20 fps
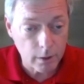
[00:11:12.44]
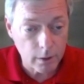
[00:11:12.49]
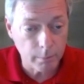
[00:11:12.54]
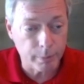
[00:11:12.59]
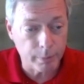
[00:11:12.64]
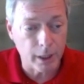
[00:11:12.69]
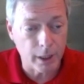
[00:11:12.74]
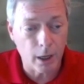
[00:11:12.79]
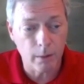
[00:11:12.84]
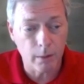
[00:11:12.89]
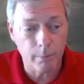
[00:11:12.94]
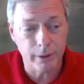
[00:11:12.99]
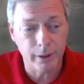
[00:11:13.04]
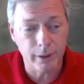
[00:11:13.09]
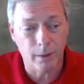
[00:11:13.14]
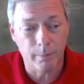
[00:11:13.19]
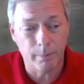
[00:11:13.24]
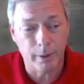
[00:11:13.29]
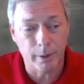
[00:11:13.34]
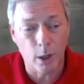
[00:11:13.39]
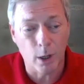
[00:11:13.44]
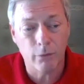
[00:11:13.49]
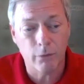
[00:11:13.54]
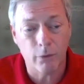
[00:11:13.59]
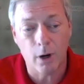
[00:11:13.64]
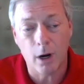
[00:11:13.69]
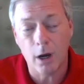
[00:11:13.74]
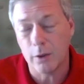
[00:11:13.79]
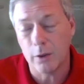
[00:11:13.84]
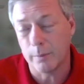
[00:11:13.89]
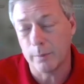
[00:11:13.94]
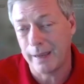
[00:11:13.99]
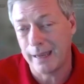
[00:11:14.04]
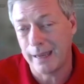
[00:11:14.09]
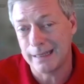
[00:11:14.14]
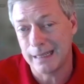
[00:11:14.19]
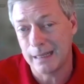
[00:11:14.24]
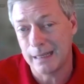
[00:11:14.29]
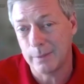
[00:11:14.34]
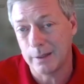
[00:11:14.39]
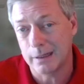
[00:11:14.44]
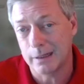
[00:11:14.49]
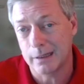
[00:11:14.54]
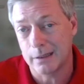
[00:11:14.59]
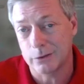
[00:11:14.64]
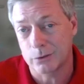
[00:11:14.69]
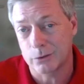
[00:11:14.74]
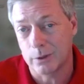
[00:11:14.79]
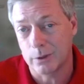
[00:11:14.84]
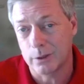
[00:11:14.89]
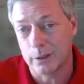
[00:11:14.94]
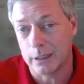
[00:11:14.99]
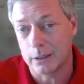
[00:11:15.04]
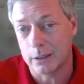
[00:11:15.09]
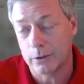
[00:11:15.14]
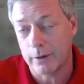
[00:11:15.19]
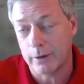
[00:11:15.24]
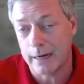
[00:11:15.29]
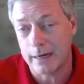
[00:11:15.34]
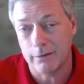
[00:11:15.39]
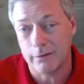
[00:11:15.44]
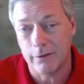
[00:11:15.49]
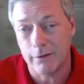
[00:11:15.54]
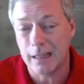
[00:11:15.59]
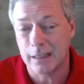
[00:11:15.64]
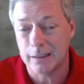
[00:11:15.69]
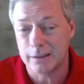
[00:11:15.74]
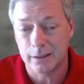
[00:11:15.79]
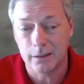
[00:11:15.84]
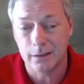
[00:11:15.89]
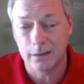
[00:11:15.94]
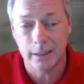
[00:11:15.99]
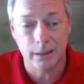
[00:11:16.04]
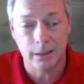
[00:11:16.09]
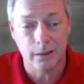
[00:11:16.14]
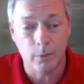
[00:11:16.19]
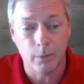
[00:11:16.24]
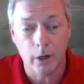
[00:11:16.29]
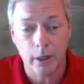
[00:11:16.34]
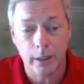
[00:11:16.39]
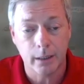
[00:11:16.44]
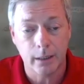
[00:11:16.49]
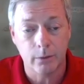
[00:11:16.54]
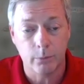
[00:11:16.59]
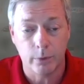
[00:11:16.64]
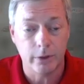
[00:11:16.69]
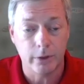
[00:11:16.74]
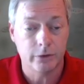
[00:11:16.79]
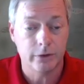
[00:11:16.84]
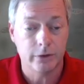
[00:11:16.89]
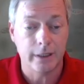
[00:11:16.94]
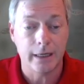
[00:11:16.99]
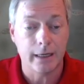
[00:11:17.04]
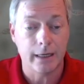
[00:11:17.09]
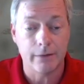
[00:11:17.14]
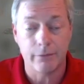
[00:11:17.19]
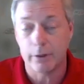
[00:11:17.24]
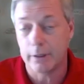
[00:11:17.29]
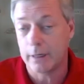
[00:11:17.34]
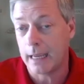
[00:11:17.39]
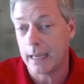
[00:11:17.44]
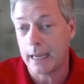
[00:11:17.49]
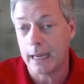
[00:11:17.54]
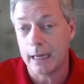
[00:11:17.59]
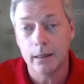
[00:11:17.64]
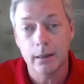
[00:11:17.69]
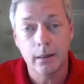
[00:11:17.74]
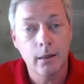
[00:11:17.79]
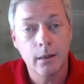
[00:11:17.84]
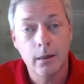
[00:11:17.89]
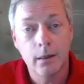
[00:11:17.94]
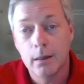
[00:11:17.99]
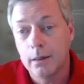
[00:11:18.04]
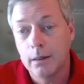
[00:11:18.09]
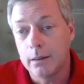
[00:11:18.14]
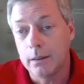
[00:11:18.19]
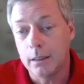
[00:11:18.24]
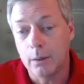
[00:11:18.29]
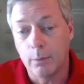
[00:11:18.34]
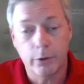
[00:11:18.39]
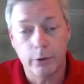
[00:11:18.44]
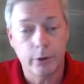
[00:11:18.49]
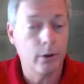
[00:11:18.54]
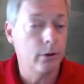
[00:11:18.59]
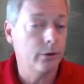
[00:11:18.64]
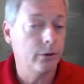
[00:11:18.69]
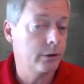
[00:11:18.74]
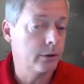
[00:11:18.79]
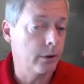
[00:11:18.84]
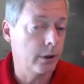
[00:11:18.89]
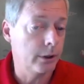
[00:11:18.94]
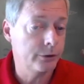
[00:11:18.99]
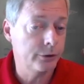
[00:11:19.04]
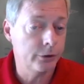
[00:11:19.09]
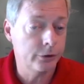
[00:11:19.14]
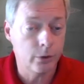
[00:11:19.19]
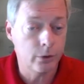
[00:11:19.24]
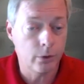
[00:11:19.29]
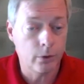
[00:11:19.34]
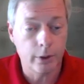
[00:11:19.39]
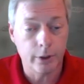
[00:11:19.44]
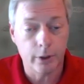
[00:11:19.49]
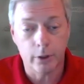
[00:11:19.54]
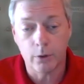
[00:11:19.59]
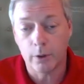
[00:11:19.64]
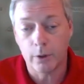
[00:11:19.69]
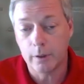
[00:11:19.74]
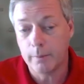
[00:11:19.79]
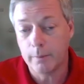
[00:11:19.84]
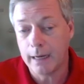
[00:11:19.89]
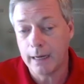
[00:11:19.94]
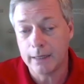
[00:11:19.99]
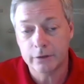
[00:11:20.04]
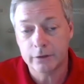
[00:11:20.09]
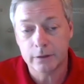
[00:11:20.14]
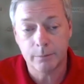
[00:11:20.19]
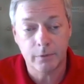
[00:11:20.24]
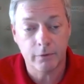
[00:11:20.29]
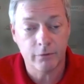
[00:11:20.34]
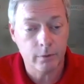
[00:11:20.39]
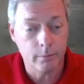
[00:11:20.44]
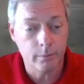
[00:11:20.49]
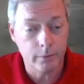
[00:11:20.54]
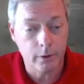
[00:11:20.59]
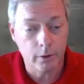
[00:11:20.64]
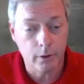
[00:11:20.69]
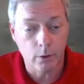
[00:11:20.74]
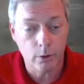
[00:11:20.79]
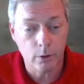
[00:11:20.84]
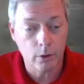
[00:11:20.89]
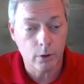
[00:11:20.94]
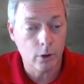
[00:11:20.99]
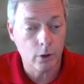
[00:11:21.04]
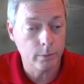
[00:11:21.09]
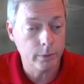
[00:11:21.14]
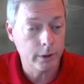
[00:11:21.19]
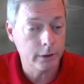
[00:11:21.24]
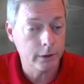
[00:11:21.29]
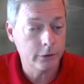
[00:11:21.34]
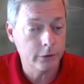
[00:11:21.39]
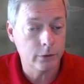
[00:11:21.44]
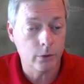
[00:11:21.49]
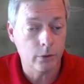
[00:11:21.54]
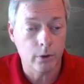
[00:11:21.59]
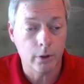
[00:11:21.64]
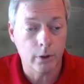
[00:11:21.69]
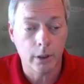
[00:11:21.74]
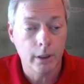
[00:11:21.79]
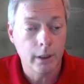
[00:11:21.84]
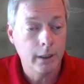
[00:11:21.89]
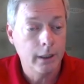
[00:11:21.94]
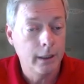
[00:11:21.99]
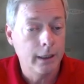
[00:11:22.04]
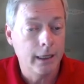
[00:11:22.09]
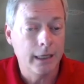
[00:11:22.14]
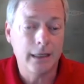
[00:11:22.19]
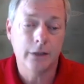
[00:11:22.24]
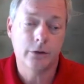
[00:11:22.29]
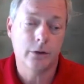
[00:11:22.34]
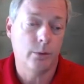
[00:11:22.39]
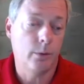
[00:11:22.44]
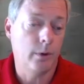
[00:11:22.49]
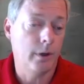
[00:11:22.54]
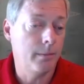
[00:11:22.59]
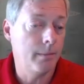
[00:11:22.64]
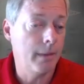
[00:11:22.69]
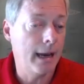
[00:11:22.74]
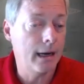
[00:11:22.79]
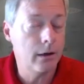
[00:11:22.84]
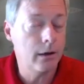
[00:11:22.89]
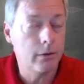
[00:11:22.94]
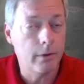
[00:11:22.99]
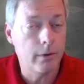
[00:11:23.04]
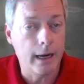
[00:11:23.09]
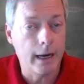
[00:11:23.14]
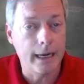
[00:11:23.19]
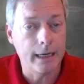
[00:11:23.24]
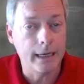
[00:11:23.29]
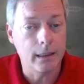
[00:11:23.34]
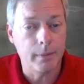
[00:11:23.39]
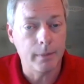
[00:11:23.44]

But overall, the pandemic has really created a volatility in the market. We see it every day, you know, whether you're going to the grocery store, you're going to buy something from your local home goods store, it doesn't really matter, right?